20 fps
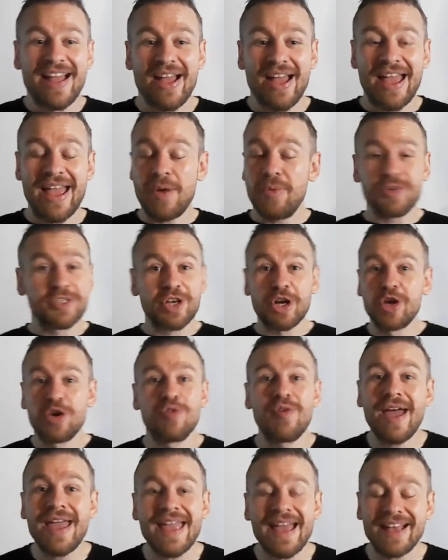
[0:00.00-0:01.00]
it was a
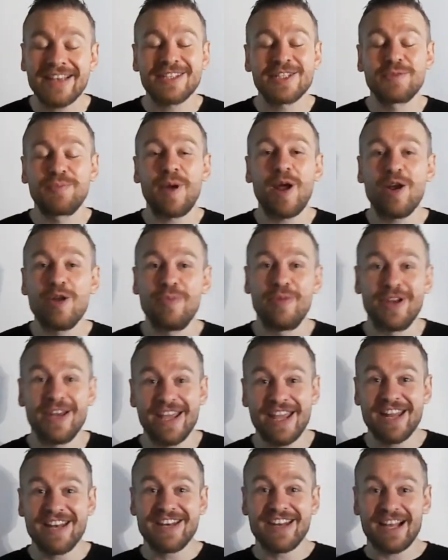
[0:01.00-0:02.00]
great experiment
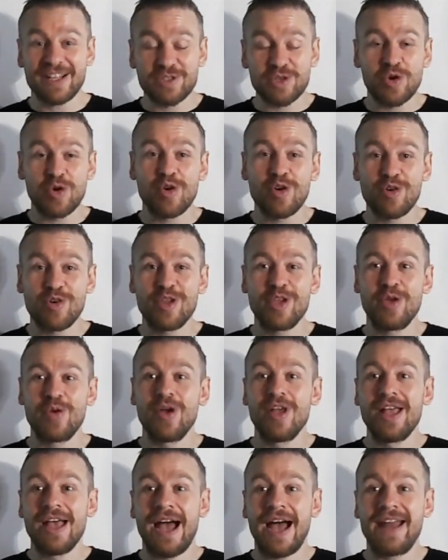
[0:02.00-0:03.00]
in Natori Ryu,
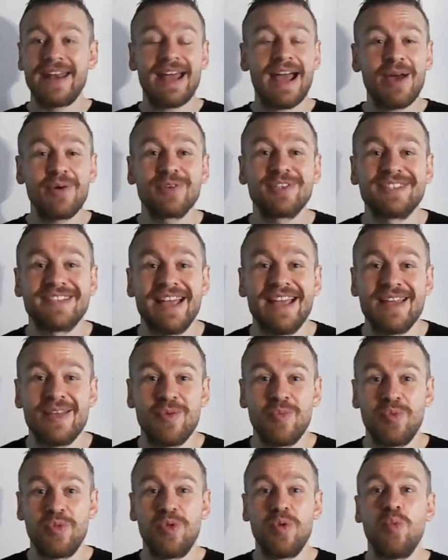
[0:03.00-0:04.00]
and I would say
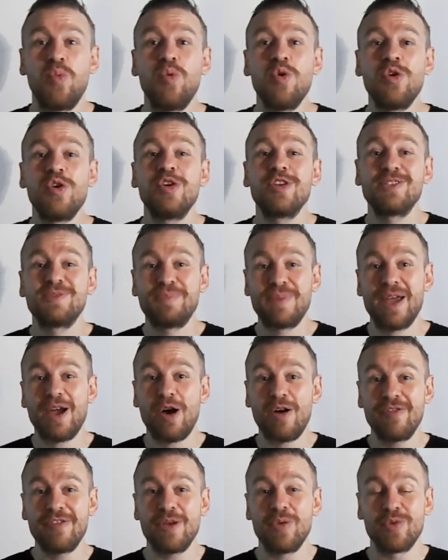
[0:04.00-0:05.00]
the worst bit
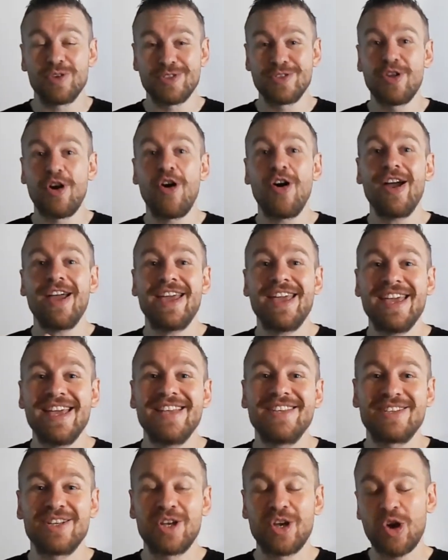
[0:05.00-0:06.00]
of it was not
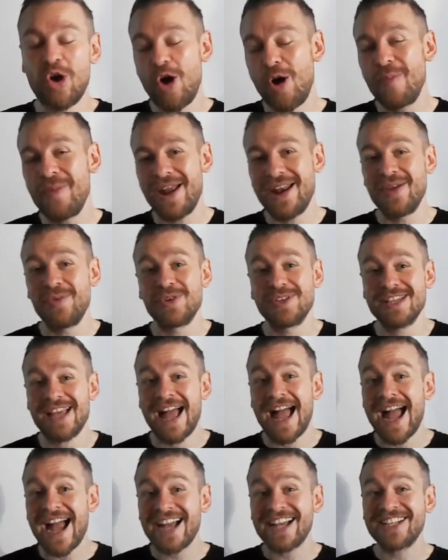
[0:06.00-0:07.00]
his comment, it was
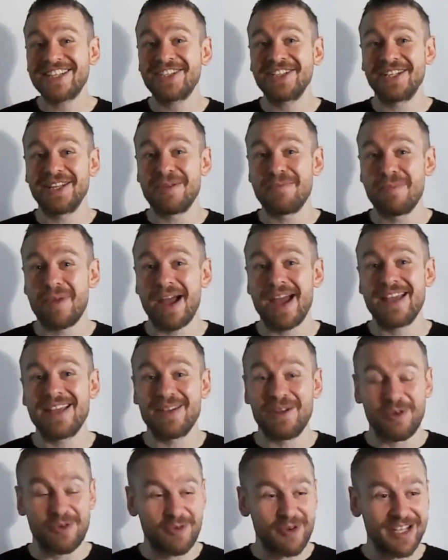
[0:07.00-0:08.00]
actually my
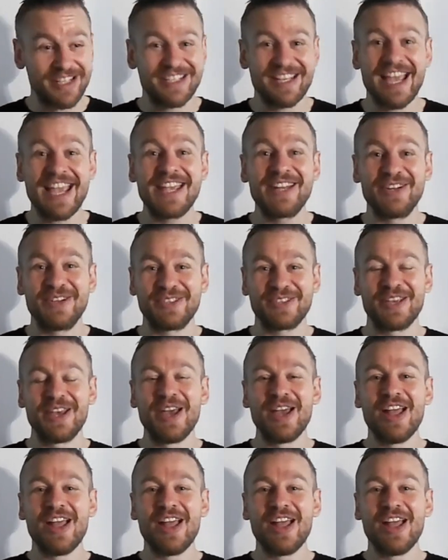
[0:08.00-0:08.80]
retainers.